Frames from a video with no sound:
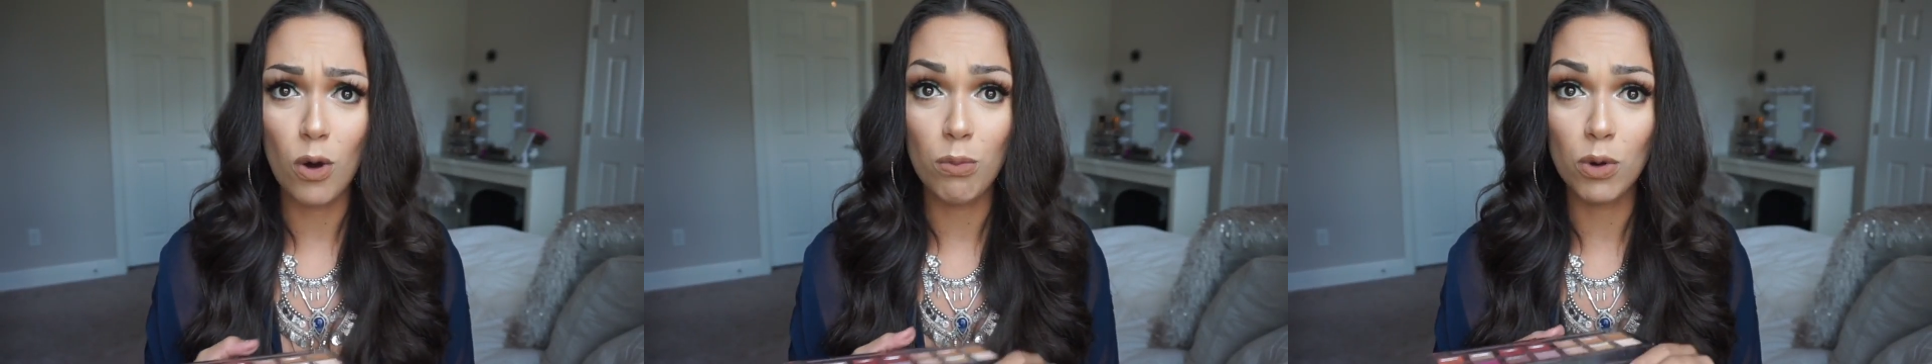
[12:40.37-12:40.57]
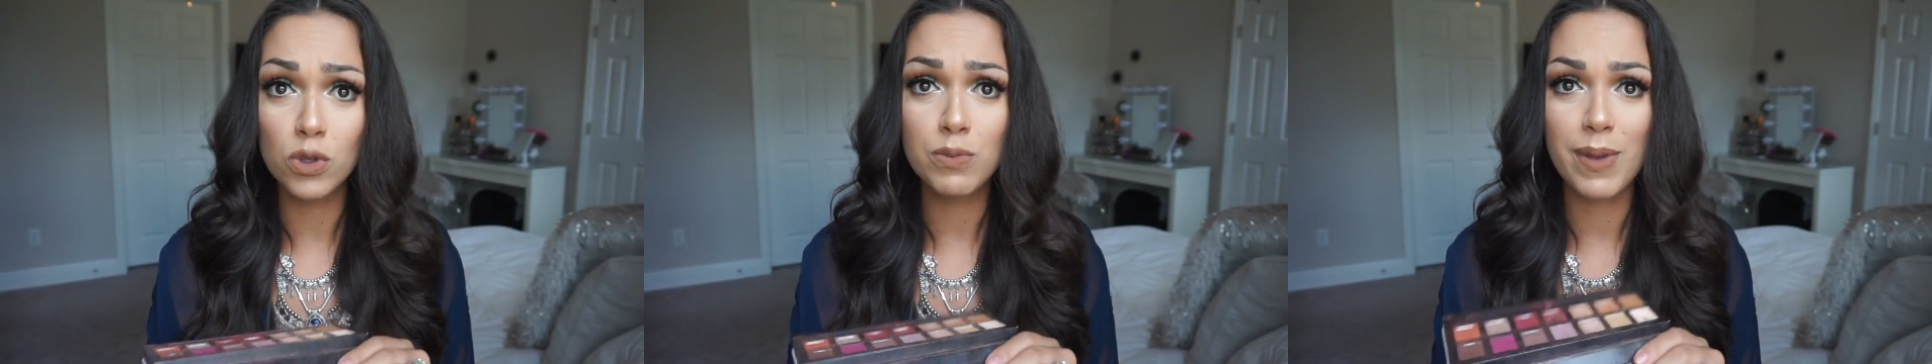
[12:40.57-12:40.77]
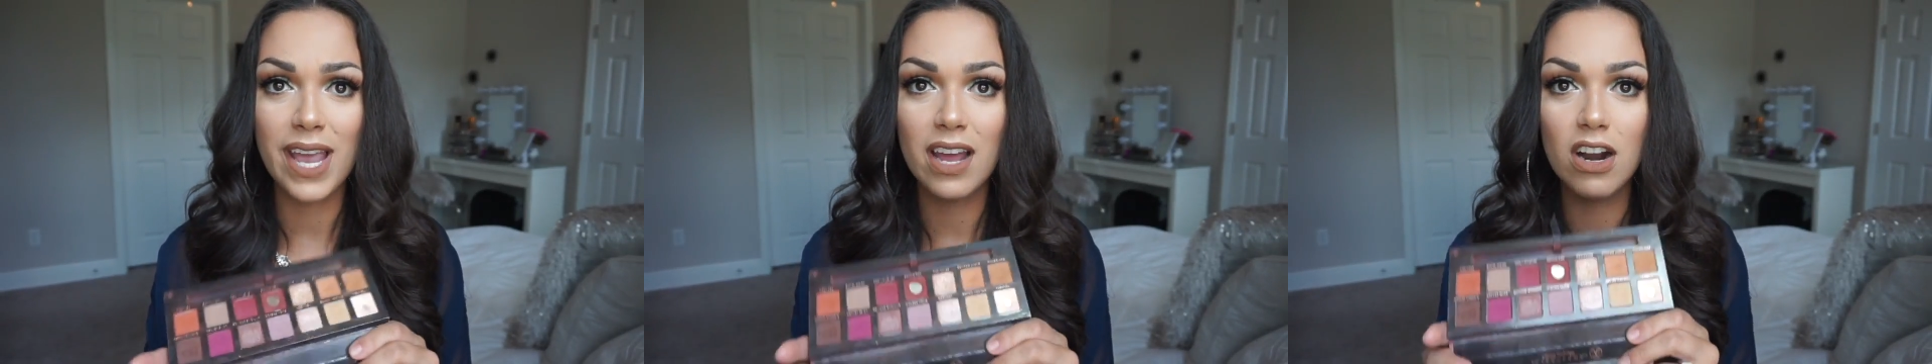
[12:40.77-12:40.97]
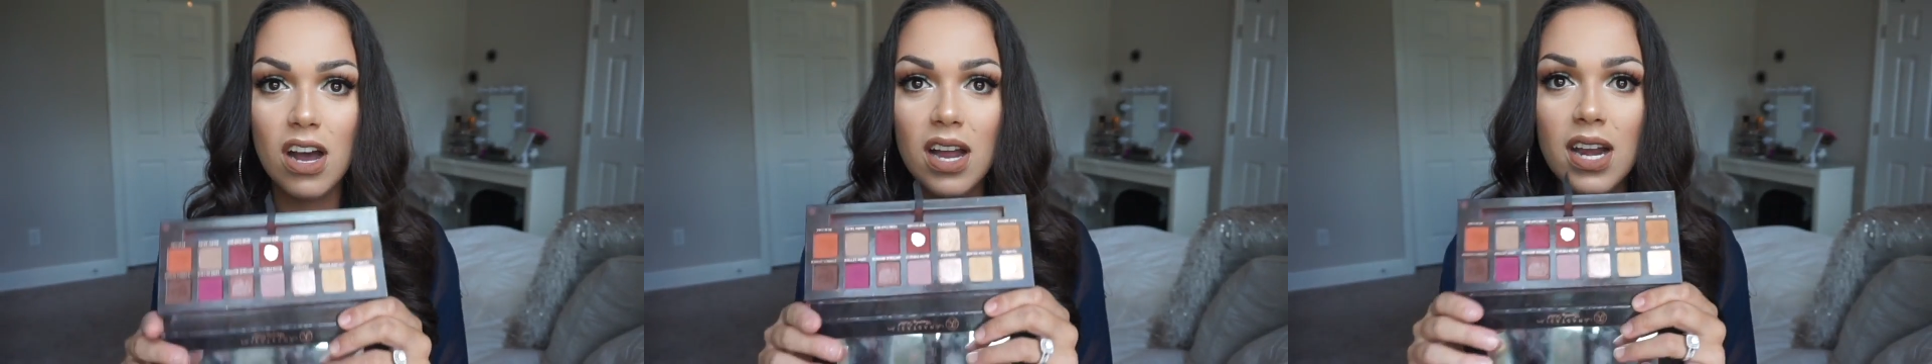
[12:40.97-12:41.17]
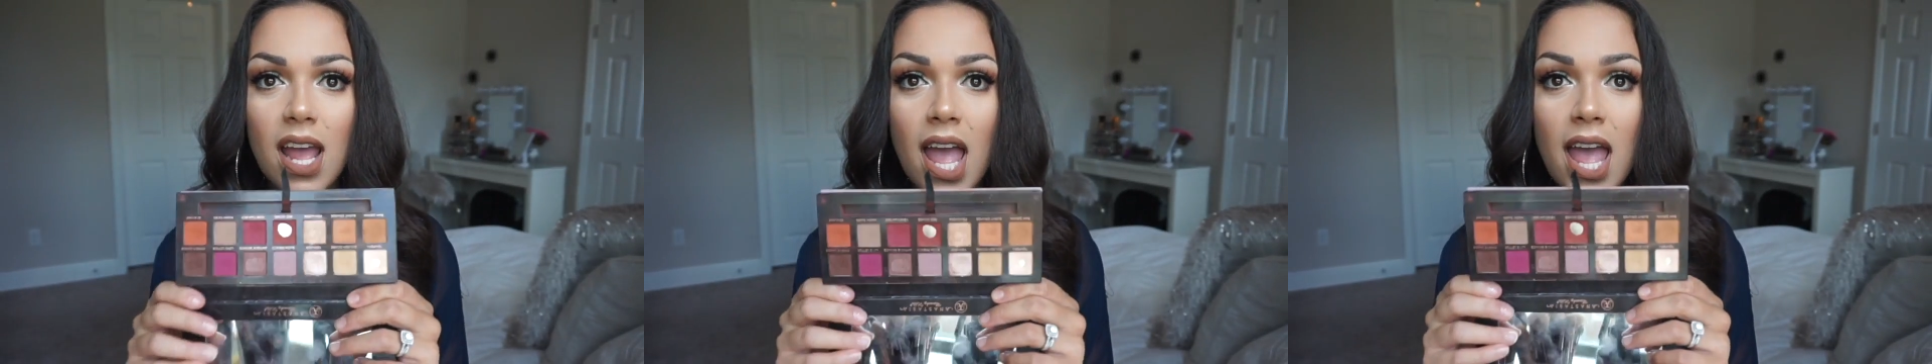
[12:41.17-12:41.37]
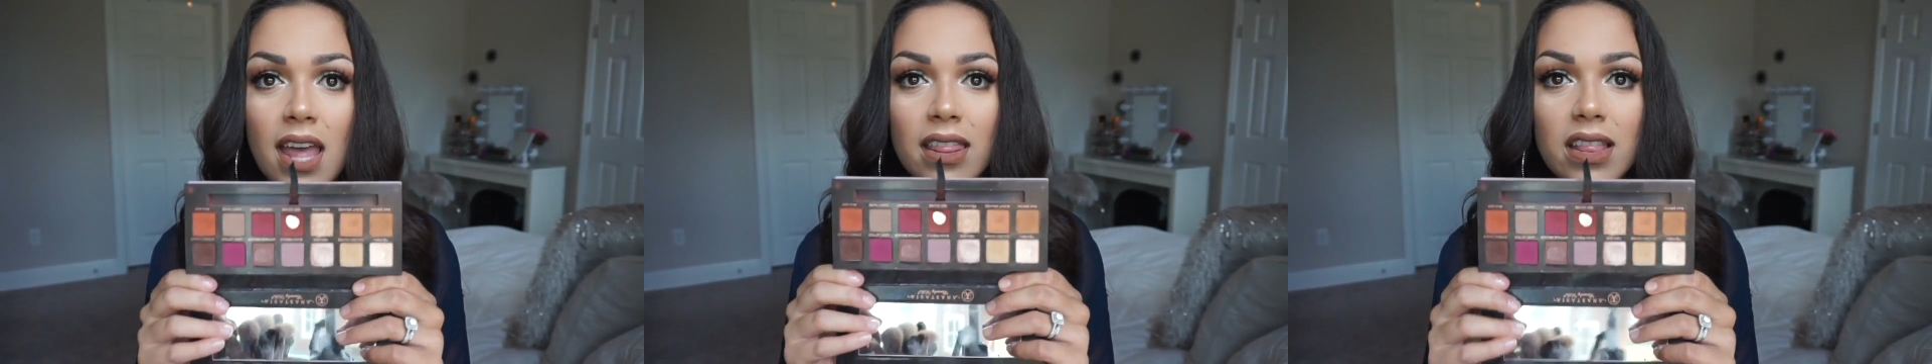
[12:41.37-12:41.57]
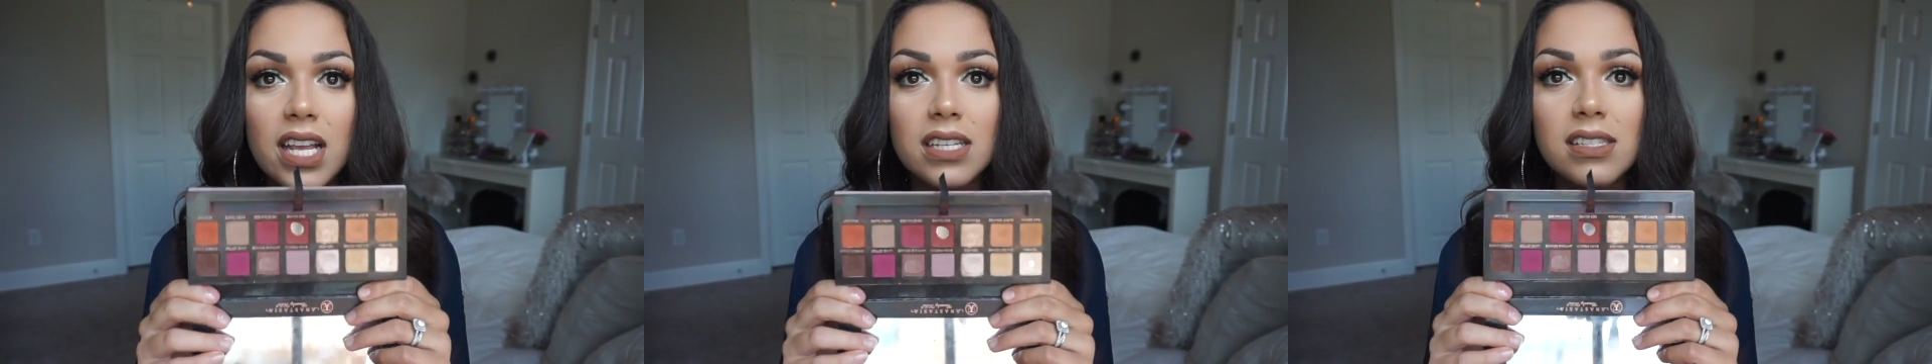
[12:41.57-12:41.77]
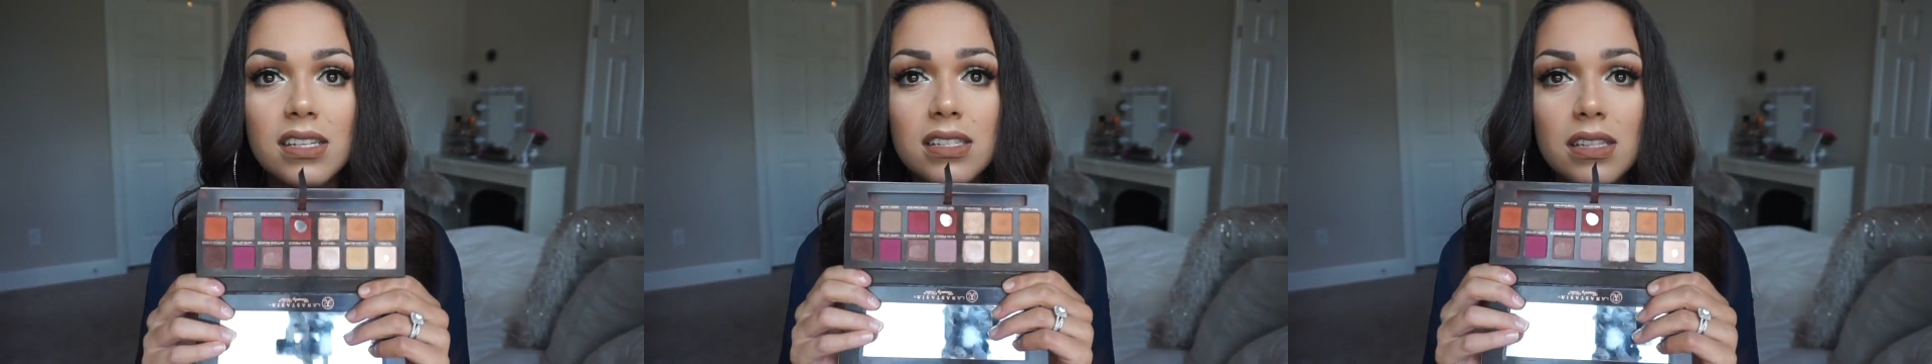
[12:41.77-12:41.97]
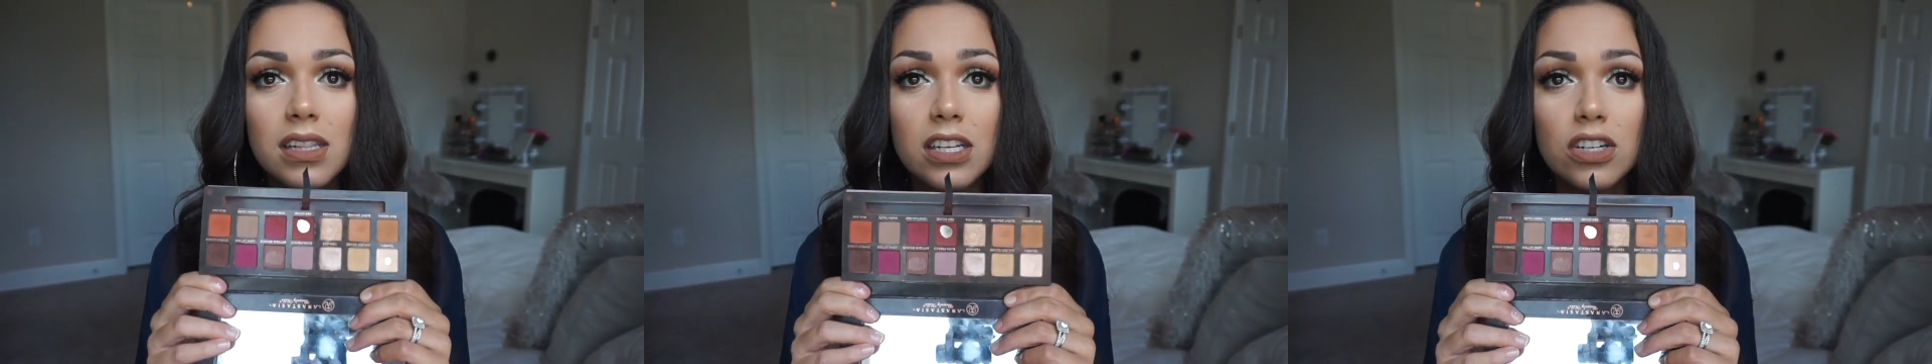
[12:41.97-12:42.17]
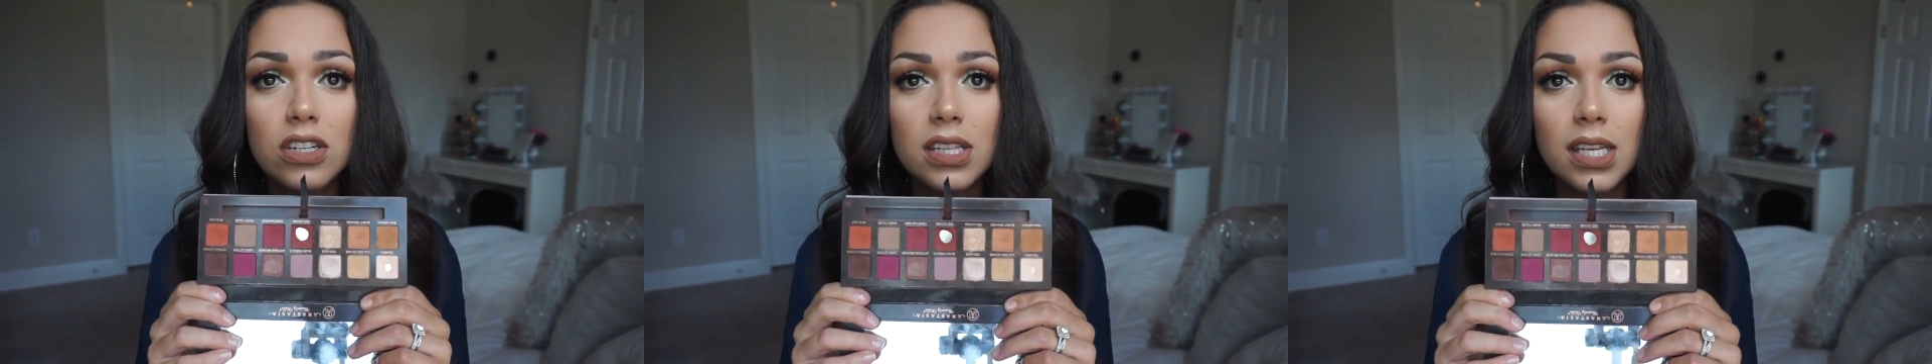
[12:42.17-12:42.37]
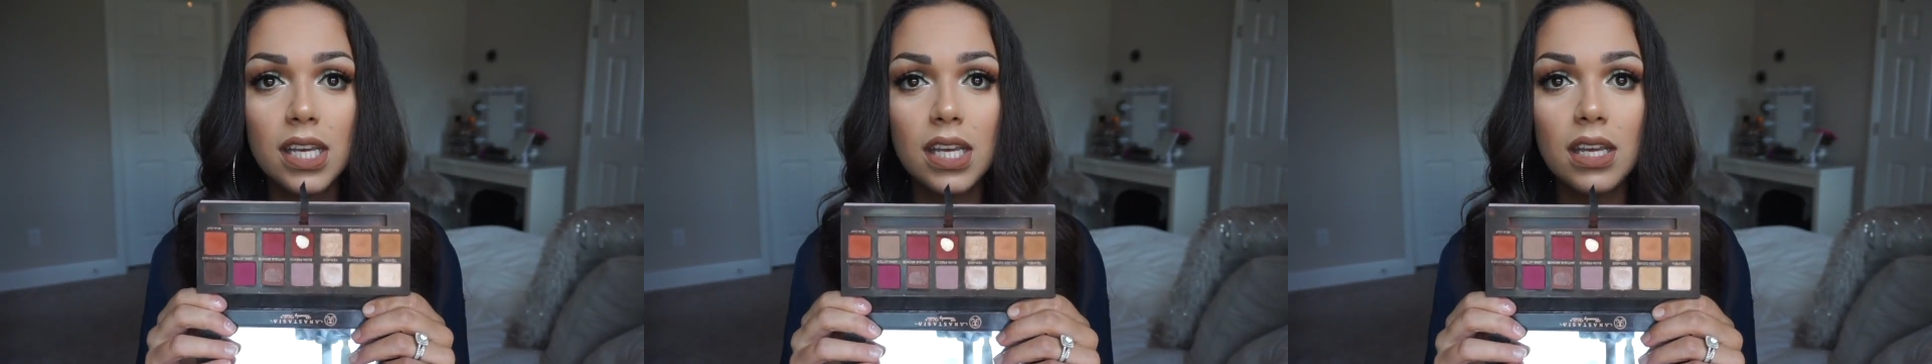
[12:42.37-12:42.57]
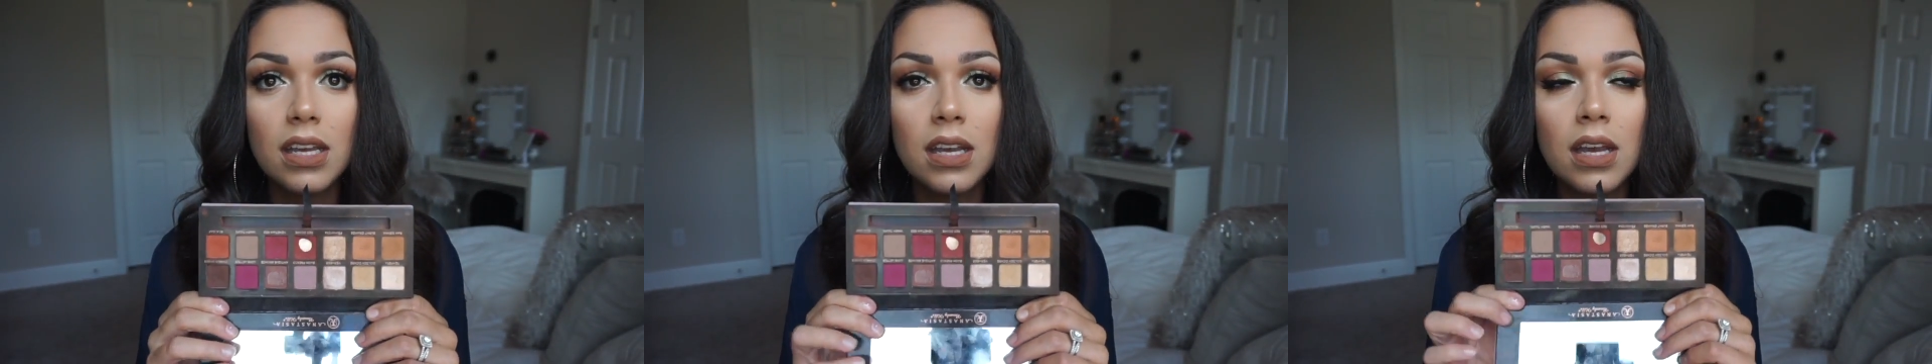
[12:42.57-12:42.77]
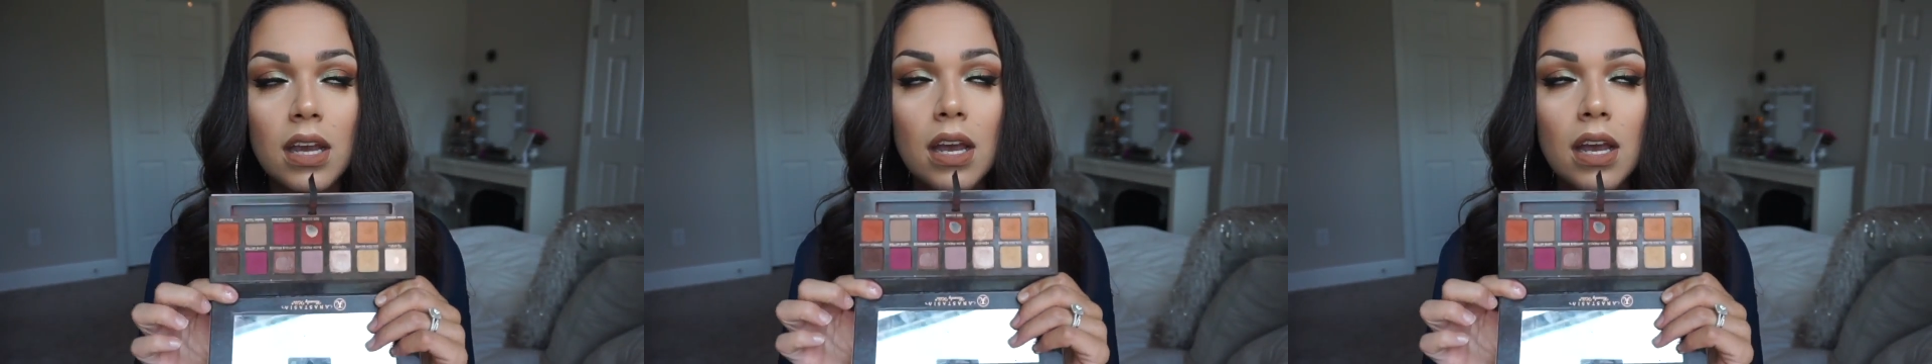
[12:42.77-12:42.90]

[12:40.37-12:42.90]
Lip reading: almost pan on. This is literally